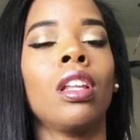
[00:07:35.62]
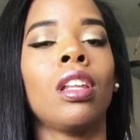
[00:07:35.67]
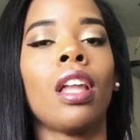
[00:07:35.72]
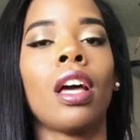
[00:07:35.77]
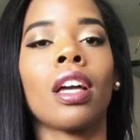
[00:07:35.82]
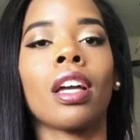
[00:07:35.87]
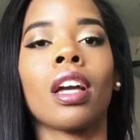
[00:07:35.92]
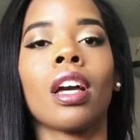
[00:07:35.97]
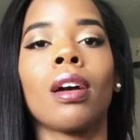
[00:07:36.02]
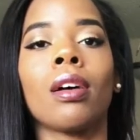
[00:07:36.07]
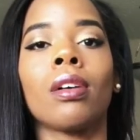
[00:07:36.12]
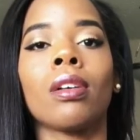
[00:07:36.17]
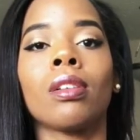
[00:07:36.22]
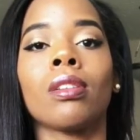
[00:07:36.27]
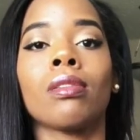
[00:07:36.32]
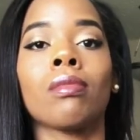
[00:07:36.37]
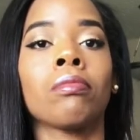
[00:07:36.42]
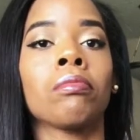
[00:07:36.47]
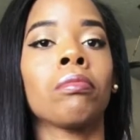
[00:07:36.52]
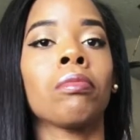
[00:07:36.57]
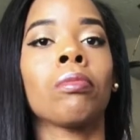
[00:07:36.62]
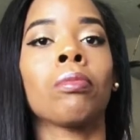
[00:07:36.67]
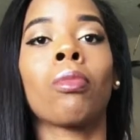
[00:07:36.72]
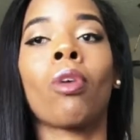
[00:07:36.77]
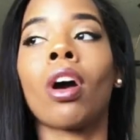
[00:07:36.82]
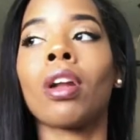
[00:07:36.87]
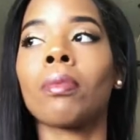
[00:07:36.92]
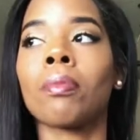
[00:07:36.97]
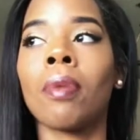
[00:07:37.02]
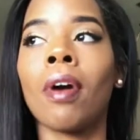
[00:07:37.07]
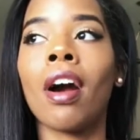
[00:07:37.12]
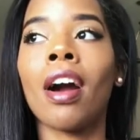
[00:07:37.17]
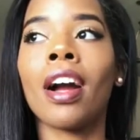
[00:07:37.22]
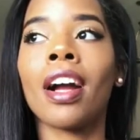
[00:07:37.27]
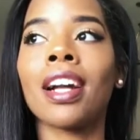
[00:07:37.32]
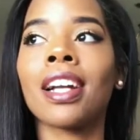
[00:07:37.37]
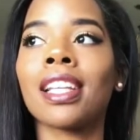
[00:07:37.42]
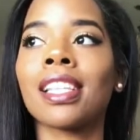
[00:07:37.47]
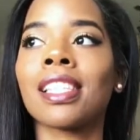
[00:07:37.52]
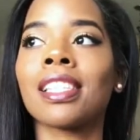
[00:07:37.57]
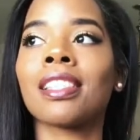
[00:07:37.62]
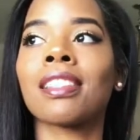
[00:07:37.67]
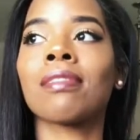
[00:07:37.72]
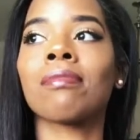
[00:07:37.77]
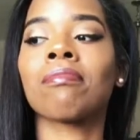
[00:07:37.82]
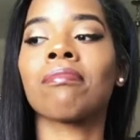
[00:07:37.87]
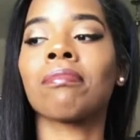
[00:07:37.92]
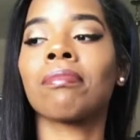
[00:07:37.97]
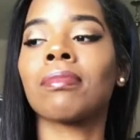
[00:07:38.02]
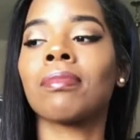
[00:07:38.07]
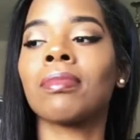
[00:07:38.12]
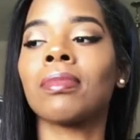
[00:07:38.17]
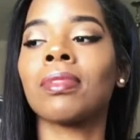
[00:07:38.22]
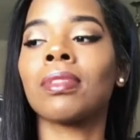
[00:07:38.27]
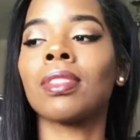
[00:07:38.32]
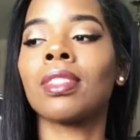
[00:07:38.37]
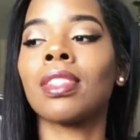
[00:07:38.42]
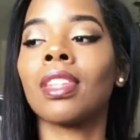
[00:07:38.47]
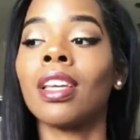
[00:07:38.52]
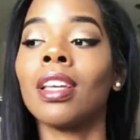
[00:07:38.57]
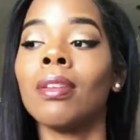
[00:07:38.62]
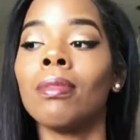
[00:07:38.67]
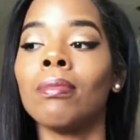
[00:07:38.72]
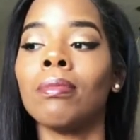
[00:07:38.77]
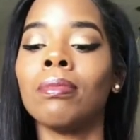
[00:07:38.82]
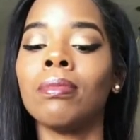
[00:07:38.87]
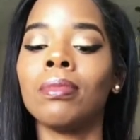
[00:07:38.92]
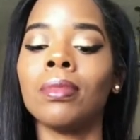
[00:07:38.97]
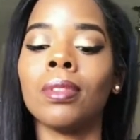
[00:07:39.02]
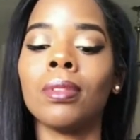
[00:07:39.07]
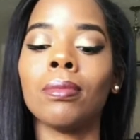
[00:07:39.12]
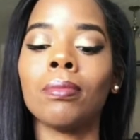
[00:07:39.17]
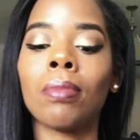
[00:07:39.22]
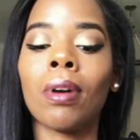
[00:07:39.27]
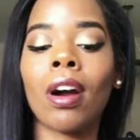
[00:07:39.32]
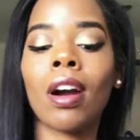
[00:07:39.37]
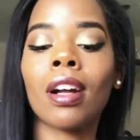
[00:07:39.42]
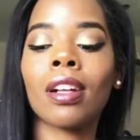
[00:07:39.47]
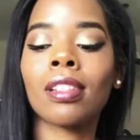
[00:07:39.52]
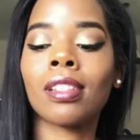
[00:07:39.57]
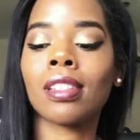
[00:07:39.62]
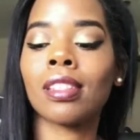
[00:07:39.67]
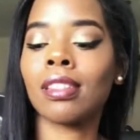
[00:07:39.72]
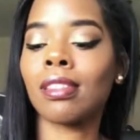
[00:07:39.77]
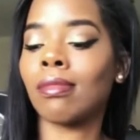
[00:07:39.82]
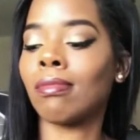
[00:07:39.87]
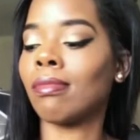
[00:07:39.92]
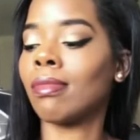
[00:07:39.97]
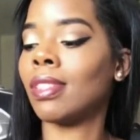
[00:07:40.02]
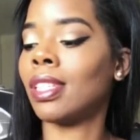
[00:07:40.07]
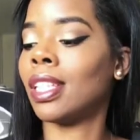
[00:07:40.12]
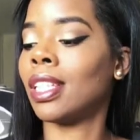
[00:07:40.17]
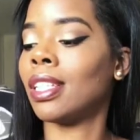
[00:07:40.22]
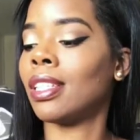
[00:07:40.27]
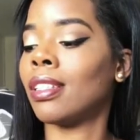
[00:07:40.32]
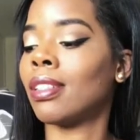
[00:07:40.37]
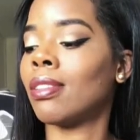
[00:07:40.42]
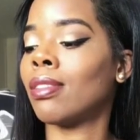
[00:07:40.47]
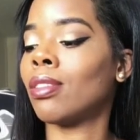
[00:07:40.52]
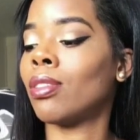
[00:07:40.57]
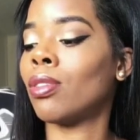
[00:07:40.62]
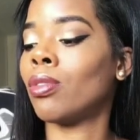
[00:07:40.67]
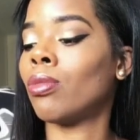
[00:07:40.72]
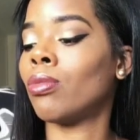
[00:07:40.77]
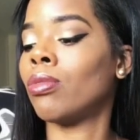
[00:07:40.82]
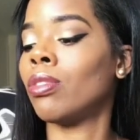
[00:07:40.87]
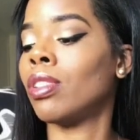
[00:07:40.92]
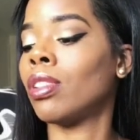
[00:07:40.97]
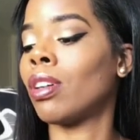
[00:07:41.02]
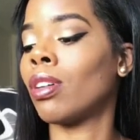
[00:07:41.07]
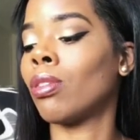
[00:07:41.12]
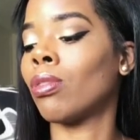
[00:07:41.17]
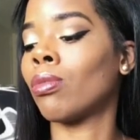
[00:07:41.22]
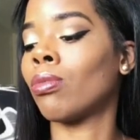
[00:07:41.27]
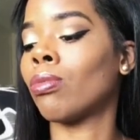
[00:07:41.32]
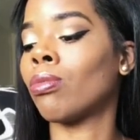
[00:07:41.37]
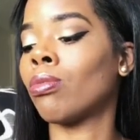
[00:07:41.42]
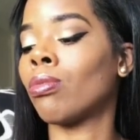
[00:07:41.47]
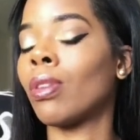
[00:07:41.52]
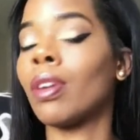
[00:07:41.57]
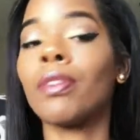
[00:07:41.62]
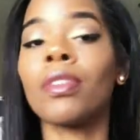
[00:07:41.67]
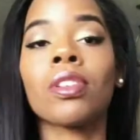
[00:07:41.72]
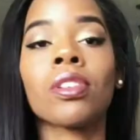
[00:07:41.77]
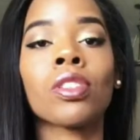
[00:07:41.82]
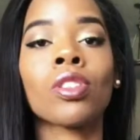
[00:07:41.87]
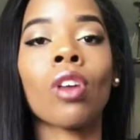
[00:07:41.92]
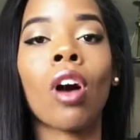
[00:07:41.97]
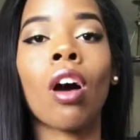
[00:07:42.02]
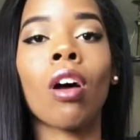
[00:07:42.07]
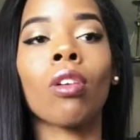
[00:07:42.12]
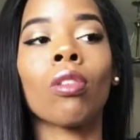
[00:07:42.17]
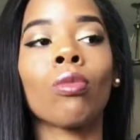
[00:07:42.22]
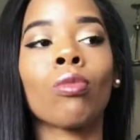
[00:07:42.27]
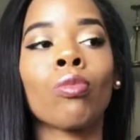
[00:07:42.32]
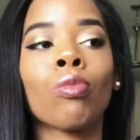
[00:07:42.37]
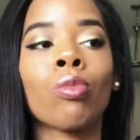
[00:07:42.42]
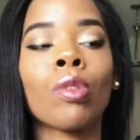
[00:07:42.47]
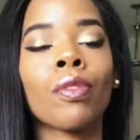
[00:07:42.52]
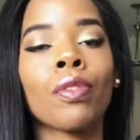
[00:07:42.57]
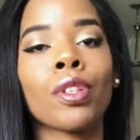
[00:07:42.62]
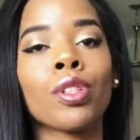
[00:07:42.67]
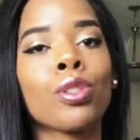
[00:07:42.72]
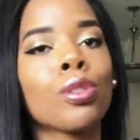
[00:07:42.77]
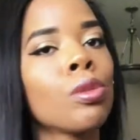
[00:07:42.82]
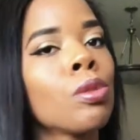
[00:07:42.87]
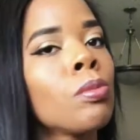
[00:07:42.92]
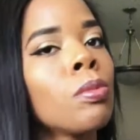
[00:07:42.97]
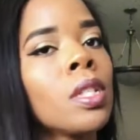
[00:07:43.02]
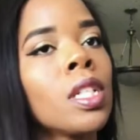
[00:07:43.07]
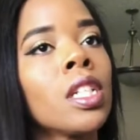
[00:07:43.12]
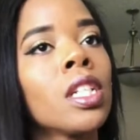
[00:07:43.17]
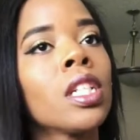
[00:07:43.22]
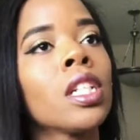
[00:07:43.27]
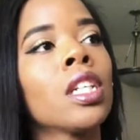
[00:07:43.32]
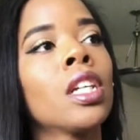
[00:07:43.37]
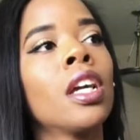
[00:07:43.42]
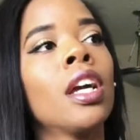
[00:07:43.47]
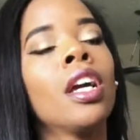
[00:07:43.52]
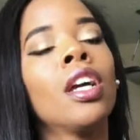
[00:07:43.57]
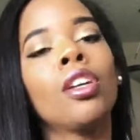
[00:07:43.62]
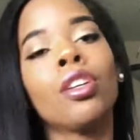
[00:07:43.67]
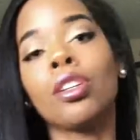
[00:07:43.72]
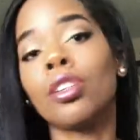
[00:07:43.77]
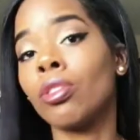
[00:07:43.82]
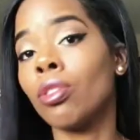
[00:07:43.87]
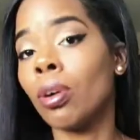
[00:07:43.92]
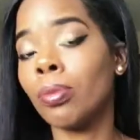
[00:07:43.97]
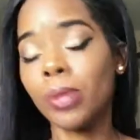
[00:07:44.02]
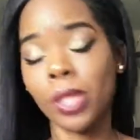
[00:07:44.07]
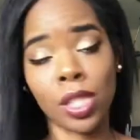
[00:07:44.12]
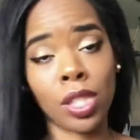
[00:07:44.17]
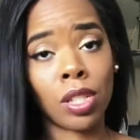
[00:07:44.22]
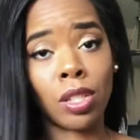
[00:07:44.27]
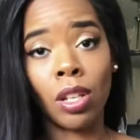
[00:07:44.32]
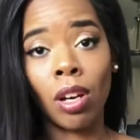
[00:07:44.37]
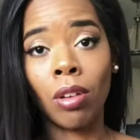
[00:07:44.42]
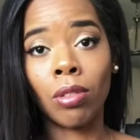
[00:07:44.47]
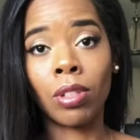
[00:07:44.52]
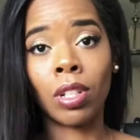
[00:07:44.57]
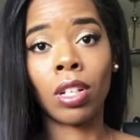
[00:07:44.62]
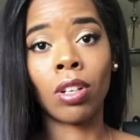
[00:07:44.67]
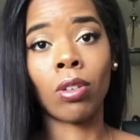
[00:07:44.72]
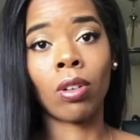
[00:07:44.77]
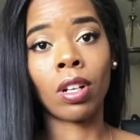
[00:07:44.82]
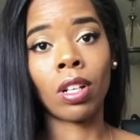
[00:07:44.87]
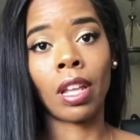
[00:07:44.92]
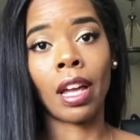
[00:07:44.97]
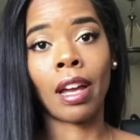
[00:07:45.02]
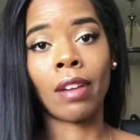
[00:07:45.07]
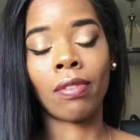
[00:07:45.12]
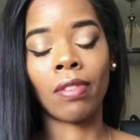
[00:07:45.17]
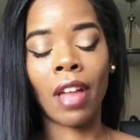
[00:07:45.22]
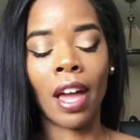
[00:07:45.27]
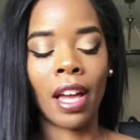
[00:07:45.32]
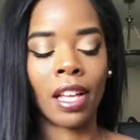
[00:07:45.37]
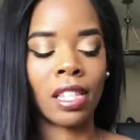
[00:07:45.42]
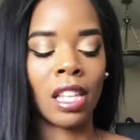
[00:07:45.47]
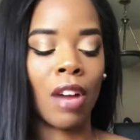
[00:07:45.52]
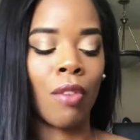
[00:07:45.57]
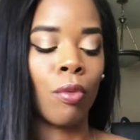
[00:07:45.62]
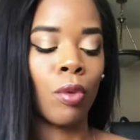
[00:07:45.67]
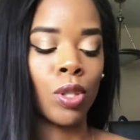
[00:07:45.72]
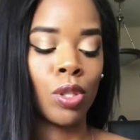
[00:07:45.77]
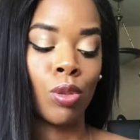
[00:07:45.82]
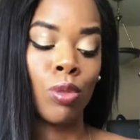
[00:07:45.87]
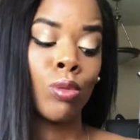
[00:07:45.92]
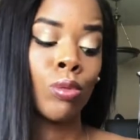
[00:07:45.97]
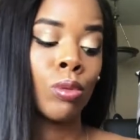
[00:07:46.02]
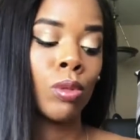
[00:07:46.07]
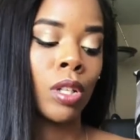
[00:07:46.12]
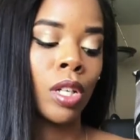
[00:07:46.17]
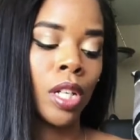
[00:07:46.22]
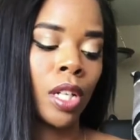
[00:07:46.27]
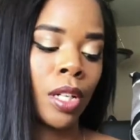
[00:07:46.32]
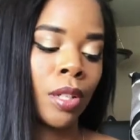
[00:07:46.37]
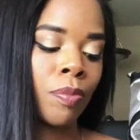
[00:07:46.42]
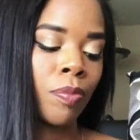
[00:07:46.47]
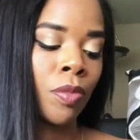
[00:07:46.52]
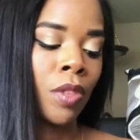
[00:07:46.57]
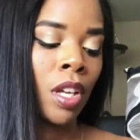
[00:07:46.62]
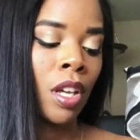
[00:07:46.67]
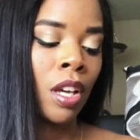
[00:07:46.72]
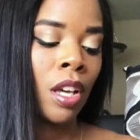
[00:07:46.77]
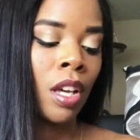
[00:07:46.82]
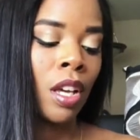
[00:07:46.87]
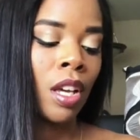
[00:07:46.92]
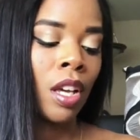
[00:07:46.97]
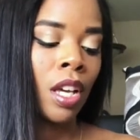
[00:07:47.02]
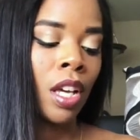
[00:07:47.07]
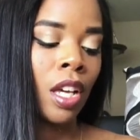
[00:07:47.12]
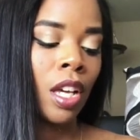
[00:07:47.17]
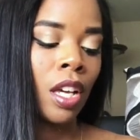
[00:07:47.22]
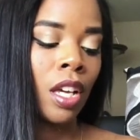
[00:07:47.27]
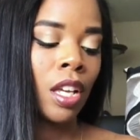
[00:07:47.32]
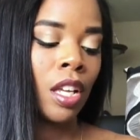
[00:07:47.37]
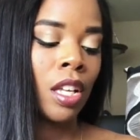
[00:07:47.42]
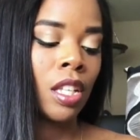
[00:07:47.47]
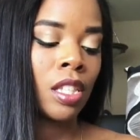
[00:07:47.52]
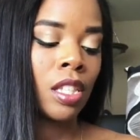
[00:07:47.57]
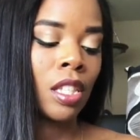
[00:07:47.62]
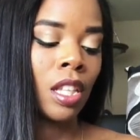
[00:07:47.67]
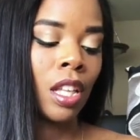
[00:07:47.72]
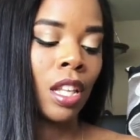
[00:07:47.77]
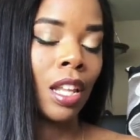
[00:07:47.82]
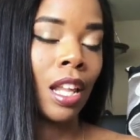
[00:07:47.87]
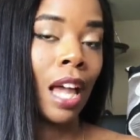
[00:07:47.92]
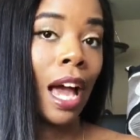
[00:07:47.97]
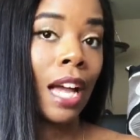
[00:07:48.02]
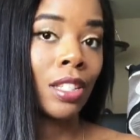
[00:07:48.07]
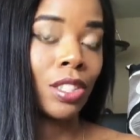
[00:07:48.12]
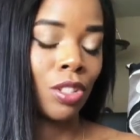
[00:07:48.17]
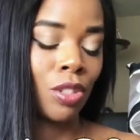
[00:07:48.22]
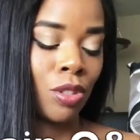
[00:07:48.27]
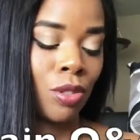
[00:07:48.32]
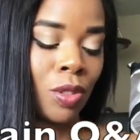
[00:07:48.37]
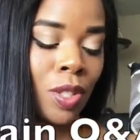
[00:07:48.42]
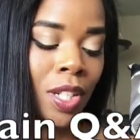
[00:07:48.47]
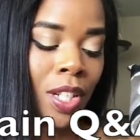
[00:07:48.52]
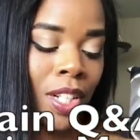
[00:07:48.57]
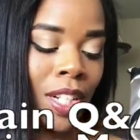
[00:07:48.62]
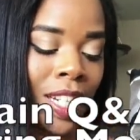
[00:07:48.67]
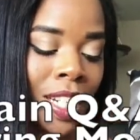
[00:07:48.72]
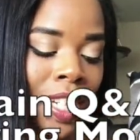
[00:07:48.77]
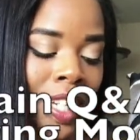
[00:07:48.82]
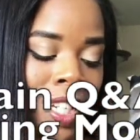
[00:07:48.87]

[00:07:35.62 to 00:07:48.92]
like water parks, theme parks, you know, river salt, river tubing. You can go up to Sedona or like Flagstaff where it's cooler. It's a lot to do here.